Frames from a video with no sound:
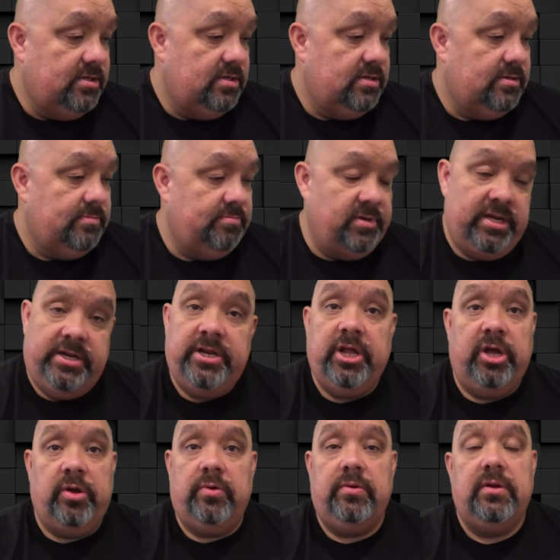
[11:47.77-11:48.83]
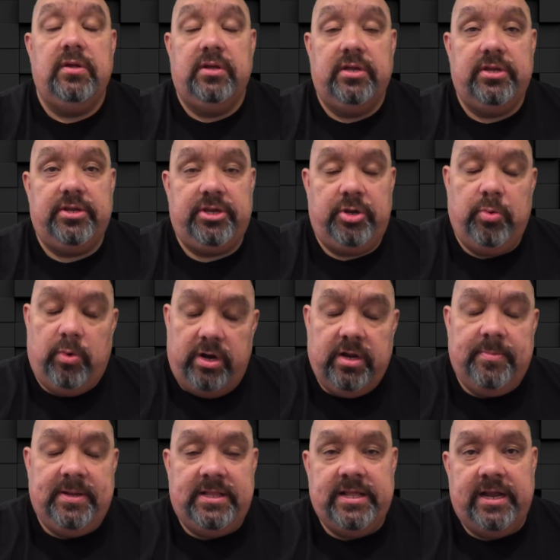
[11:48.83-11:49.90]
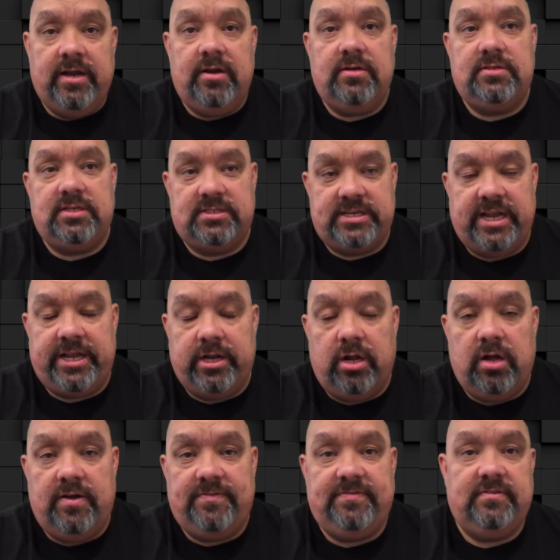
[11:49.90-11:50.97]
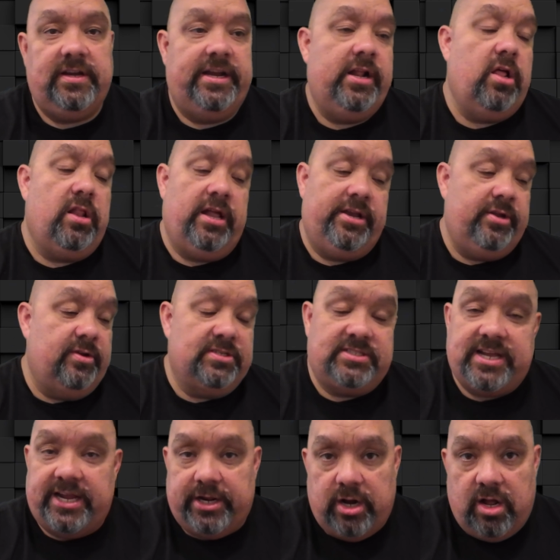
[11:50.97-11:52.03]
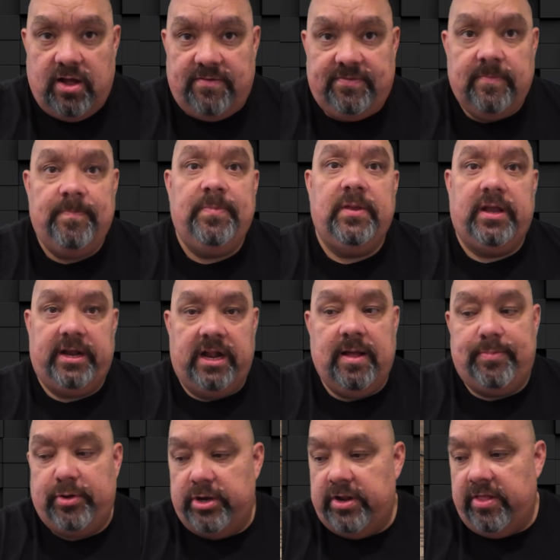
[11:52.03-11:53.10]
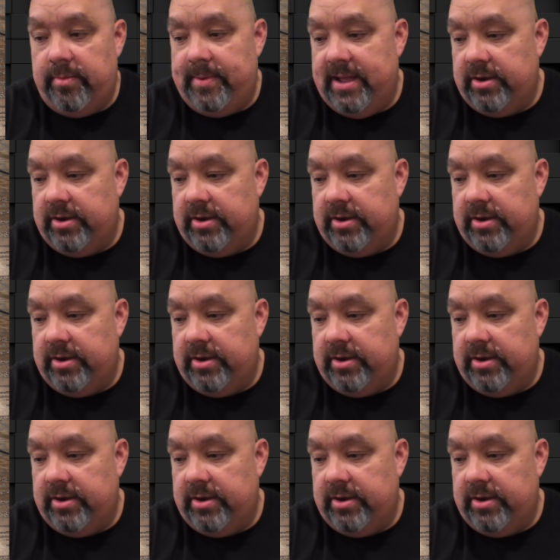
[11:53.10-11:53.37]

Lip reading: But no, you want to be there to take it off, and all I do is take it off, and I put another battery